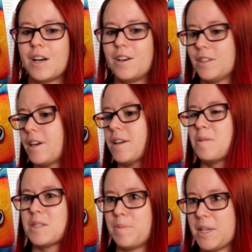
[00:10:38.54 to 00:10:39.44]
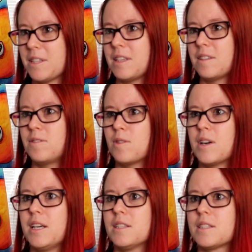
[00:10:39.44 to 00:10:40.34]
Online was a big thing for
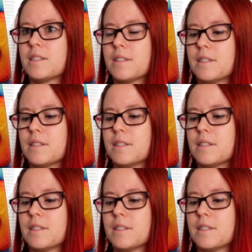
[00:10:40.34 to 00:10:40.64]
us,